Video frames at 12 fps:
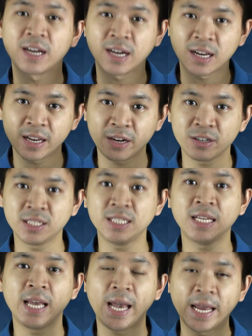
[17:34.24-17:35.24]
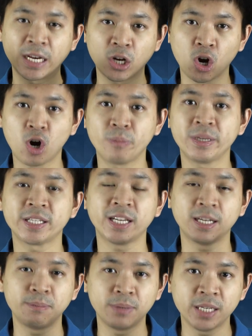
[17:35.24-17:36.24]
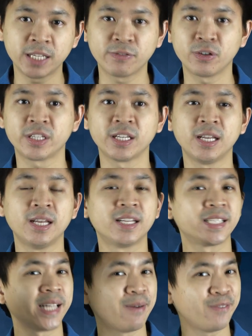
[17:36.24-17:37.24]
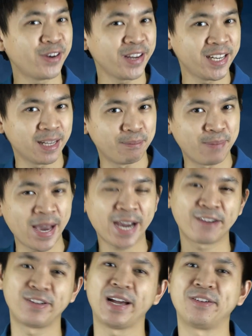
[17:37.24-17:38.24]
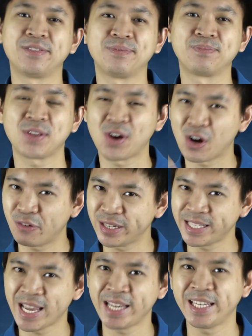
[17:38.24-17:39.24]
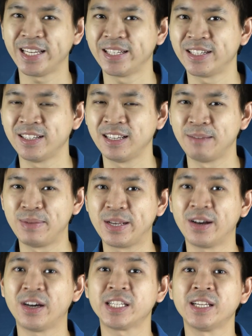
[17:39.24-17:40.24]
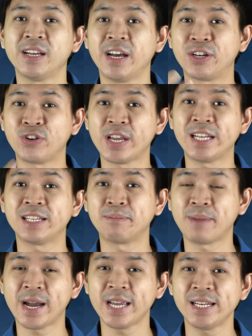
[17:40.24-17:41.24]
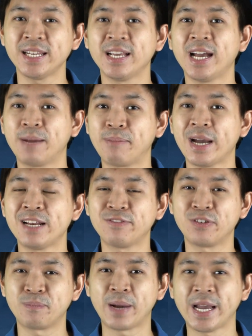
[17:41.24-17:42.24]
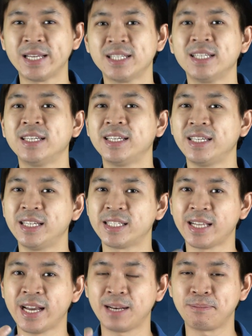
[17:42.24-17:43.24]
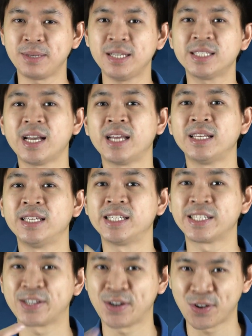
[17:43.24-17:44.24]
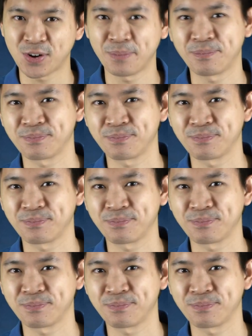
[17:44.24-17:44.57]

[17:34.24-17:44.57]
clarity and calmness and peacefulness somewhere in the background, always hanging there, because a trained mind, a mindful mind, is at peace and is calm,